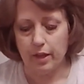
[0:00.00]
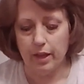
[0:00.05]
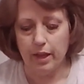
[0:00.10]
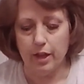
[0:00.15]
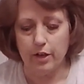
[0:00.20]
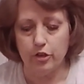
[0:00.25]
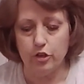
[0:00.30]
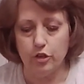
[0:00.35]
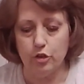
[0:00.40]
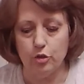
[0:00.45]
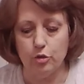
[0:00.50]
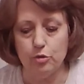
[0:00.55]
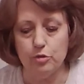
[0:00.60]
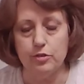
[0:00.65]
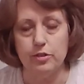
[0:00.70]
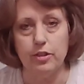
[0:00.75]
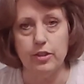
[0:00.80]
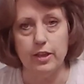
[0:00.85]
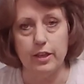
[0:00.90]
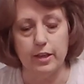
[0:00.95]
and use
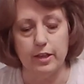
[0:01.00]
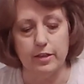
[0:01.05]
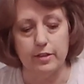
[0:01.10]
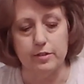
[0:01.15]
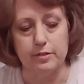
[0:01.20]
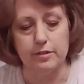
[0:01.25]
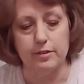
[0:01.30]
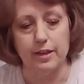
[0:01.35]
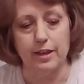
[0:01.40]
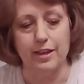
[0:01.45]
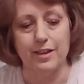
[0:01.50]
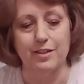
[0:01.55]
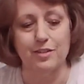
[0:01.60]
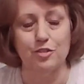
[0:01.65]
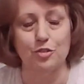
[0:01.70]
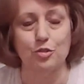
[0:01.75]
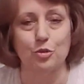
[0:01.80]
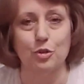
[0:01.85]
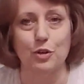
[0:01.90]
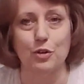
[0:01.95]
this as
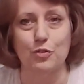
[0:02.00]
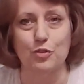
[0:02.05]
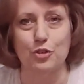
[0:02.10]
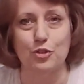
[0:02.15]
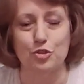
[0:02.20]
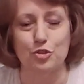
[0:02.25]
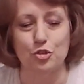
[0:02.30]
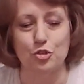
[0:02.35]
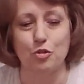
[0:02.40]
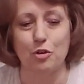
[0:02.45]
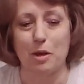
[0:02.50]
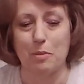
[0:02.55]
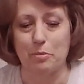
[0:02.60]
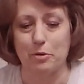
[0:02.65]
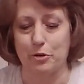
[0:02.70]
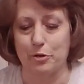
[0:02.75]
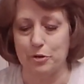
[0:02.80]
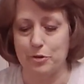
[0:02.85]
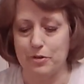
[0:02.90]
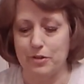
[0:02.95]
sort of your
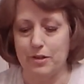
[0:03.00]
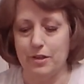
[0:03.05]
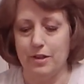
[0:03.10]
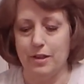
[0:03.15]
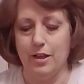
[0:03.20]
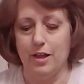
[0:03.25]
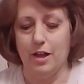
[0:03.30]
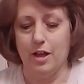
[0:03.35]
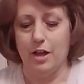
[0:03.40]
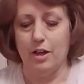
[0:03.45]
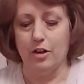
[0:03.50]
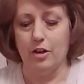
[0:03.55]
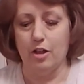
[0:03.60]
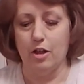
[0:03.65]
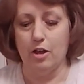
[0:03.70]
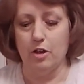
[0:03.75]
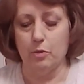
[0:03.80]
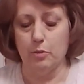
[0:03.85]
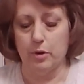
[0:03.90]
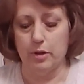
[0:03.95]
scrubber
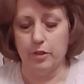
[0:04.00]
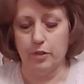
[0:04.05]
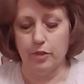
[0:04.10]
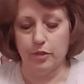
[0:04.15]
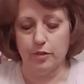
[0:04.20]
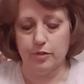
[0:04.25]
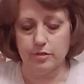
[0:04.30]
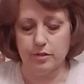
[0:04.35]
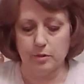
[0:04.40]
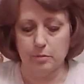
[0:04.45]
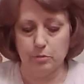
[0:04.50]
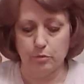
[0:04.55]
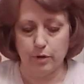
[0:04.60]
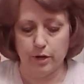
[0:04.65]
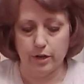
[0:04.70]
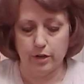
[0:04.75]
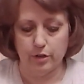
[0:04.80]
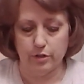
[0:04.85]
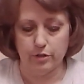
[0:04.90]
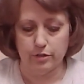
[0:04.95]
along with some
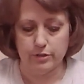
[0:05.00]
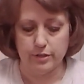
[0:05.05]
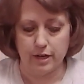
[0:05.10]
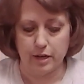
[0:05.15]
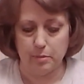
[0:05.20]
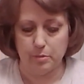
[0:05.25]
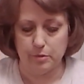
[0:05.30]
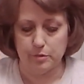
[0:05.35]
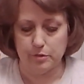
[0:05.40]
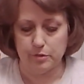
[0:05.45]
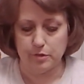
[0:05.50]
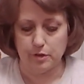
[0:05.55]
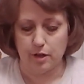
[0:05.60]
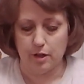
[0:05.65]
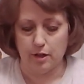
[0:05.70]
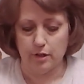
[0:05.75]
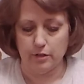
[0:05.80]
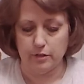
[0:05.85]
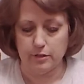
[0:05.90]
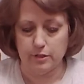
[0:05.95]
regular table
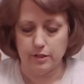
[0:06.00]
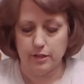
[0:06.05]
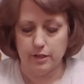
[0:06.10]
salt,